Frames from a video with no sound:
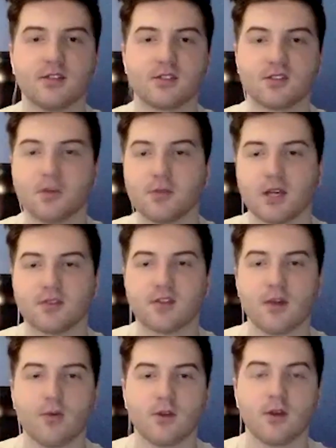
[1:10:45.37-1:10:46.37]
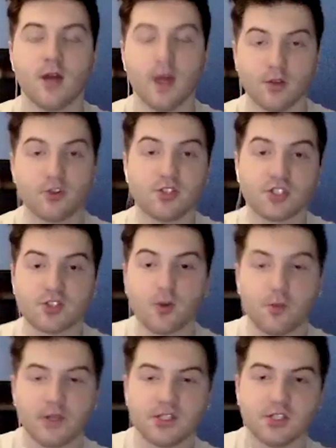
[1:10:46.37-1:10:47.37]
Some kids, they're just so
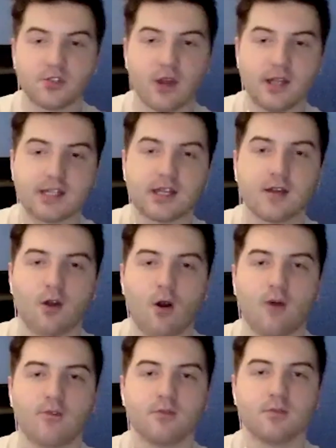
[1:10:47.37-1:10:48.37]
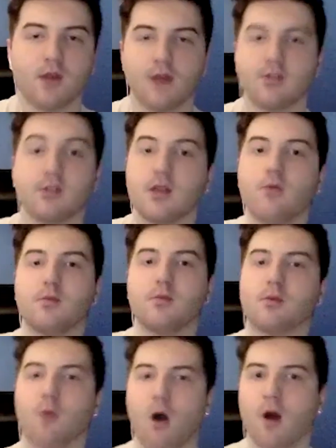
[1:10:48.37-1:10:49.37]
busy trying to get all of them done that they would
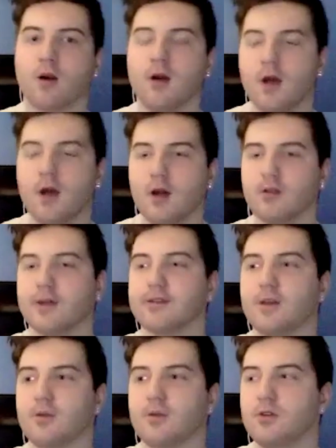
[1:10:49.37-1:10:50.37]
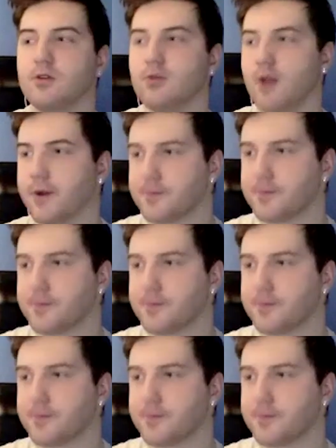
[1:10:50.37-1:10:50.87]
be wrong. Like, they would do like,